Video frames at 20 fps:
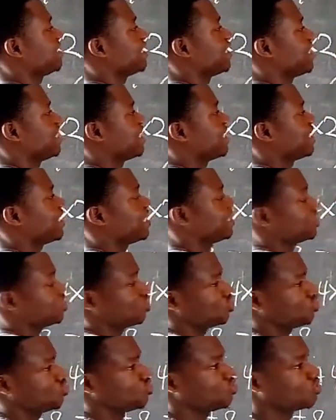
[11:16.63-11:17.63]
2.
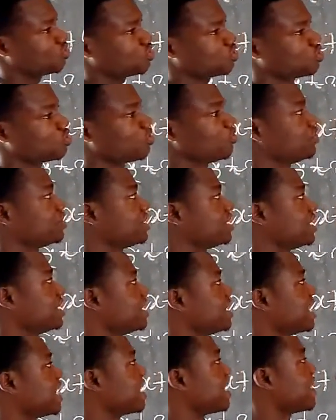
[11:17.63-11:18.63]
So we
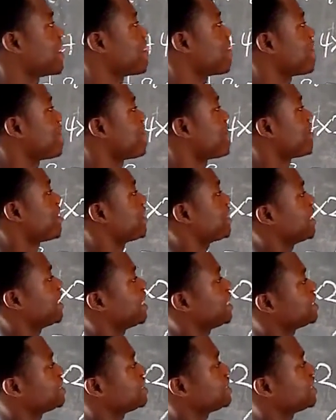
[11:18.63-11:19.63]
say that the
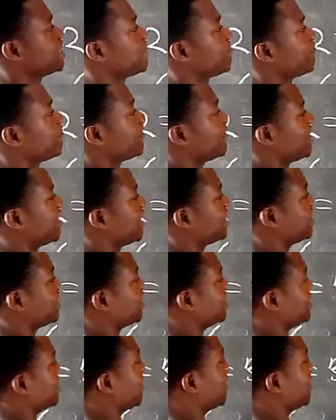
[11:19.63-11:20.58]
LCM is